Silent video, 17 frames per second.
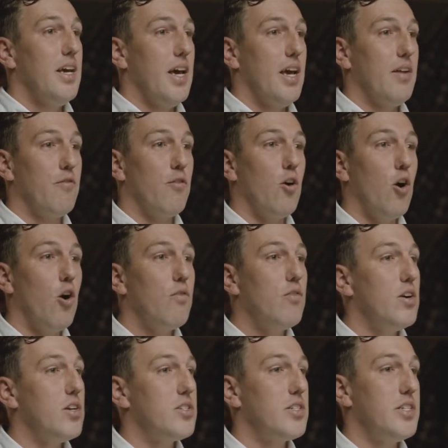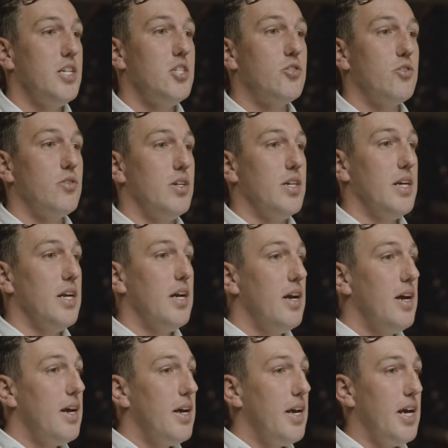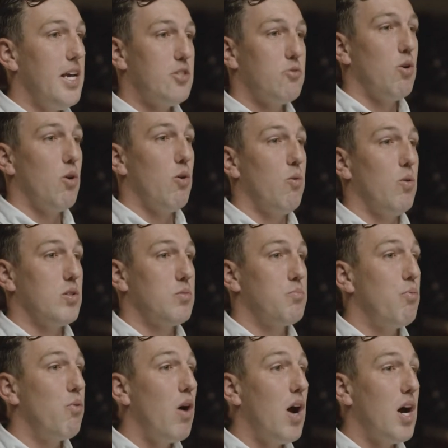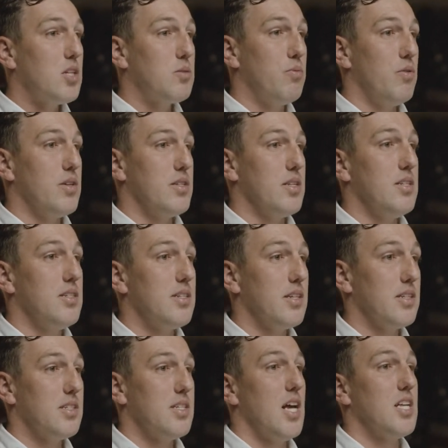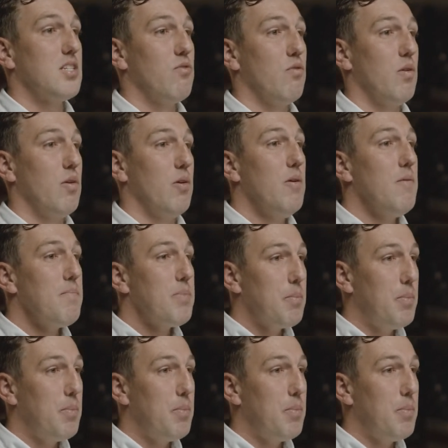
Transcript: and for over a century, Israel was prosperous and successful.